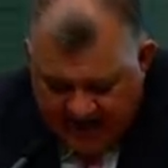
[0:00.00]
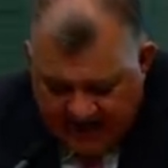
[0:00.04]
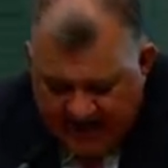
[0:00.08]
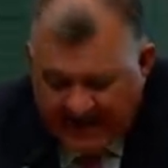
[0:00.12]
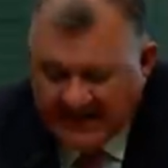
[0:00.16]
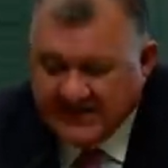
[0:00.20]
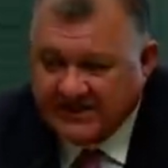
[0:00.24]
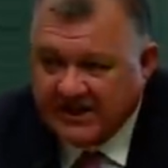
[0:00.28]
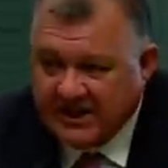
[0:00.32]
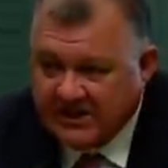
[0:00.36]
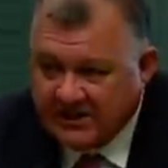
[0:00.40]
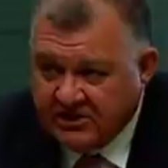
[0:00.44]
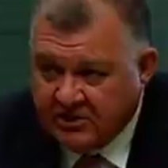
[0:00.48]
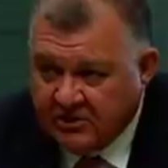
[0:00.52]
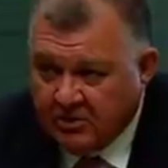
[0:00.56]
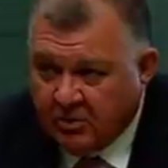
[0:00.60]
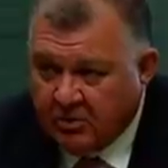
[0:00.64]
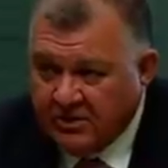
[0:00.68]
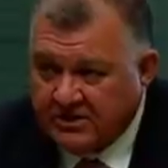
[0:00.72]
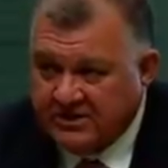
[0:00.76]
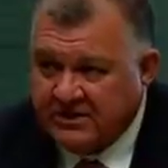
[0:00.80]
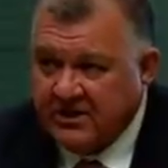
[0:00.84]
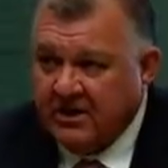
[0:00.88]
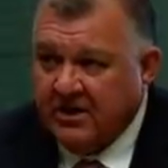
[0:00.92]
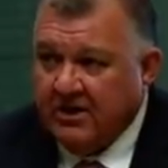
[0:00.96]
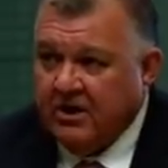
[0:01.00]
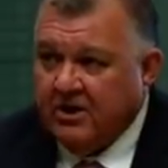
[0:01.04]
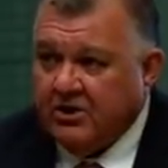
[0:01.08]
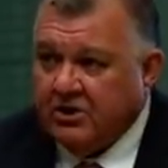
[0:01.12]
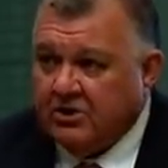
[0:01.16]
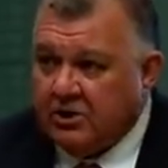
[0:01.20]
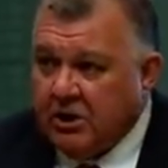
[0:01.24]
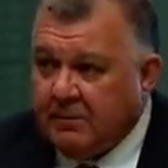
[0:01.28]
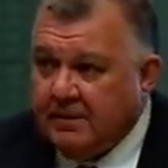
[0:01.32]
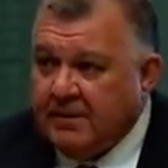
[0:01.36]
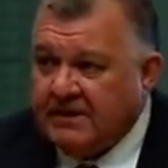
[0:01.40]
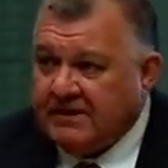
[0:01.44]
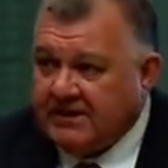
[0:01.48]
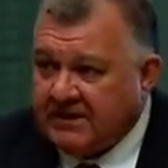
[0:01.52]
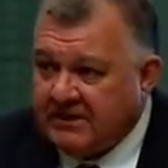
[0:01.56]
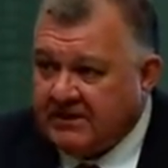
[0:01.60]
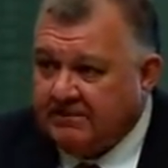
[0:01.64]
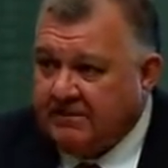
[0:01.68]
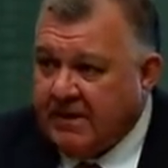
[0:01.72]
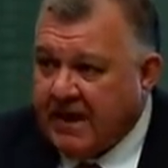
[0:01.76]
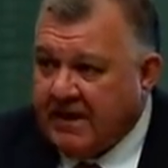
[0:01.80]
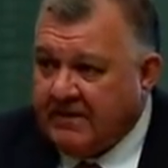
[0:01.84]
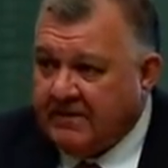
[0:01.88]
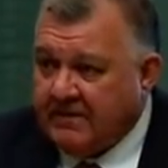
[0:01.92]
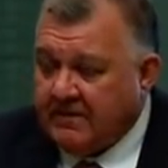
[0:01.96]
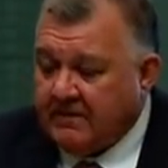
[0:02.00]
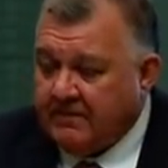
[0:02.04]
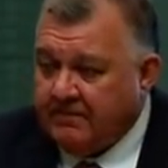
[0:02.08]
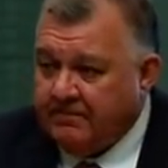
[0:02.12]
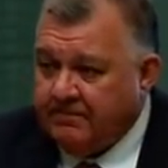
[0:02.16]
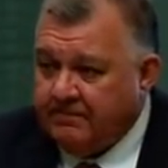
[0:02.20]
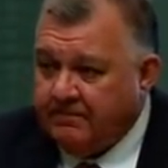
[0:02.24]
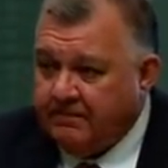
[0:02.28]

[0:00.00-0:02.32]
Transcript: sessional orders should be suspended